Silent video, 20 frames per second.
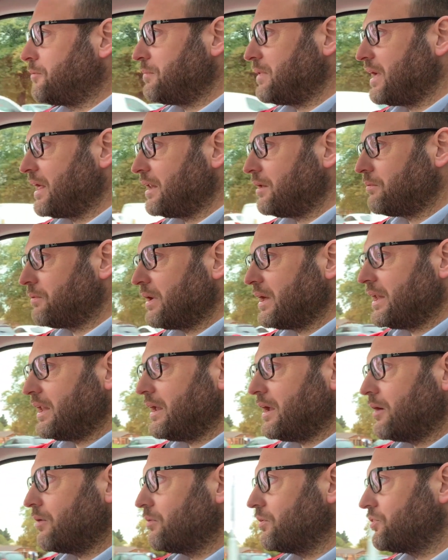to be anywhere
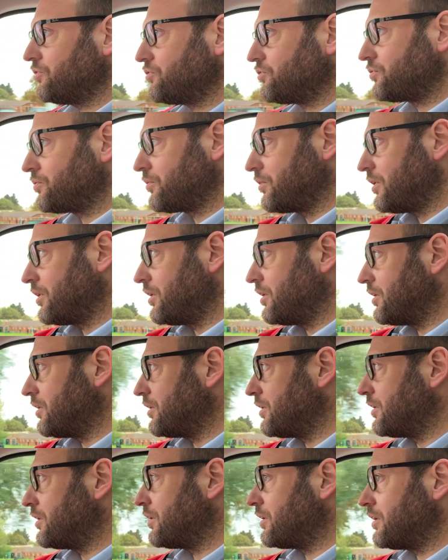near as
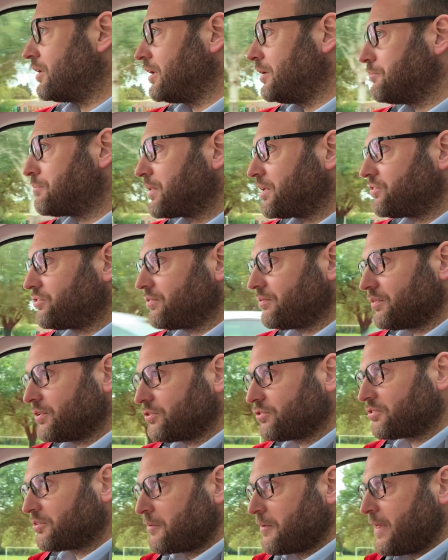impressive
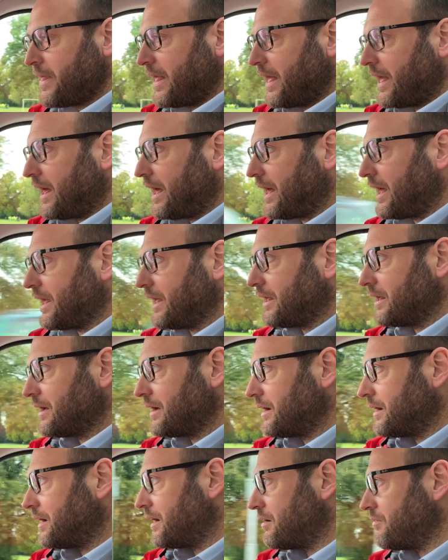as a
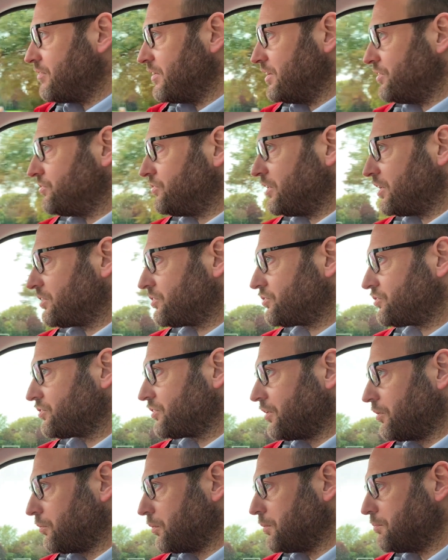
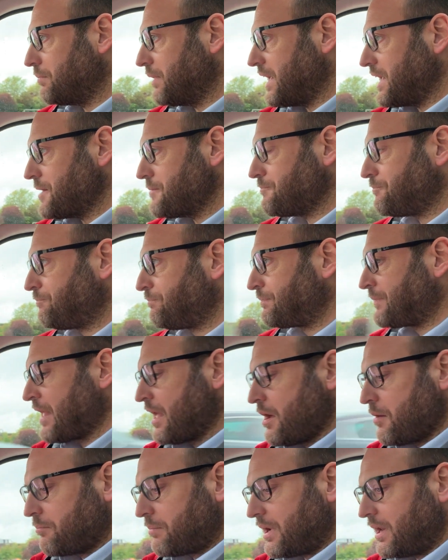V6 would be.
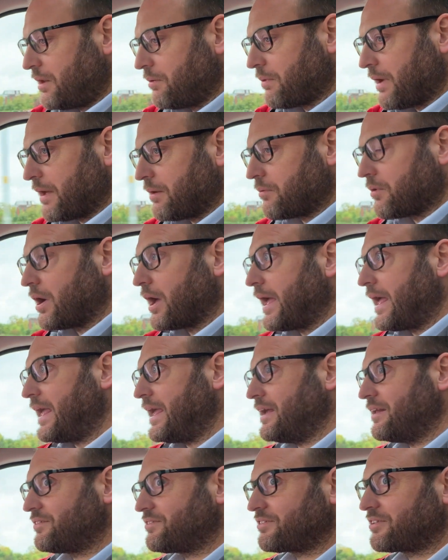But anyway,
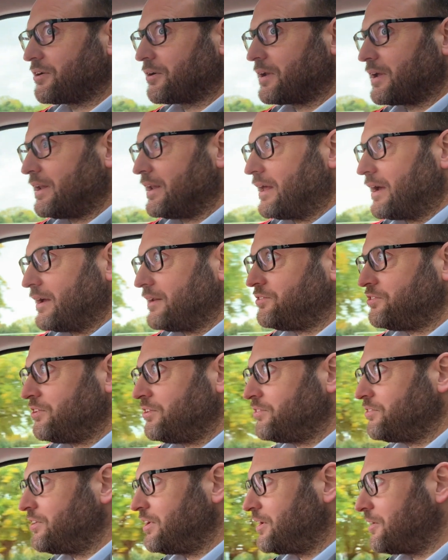it's got a light
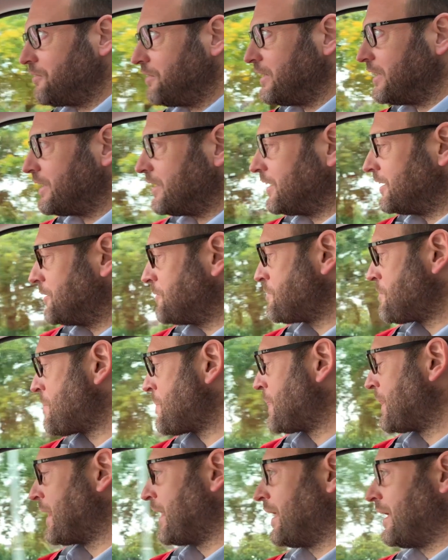interior,
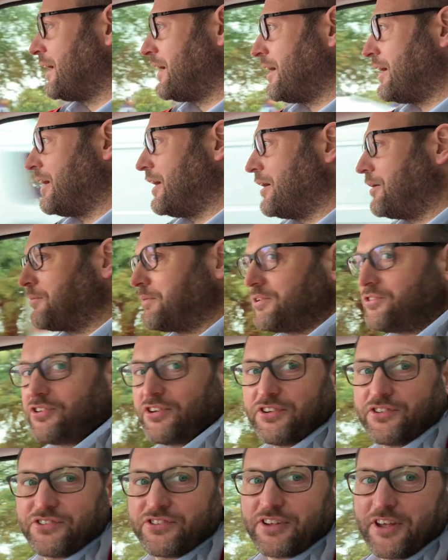which
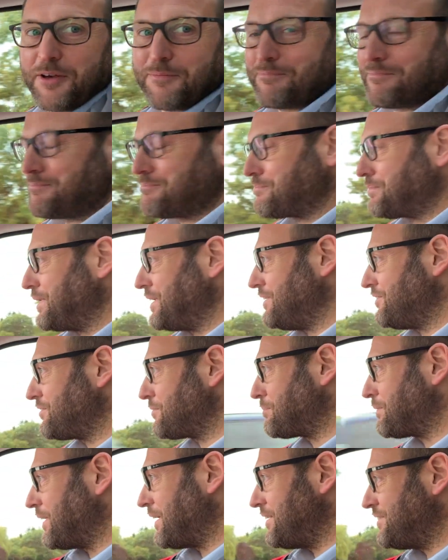is pretty
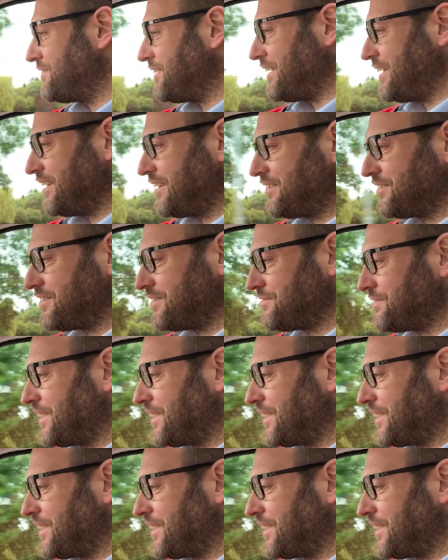surprising to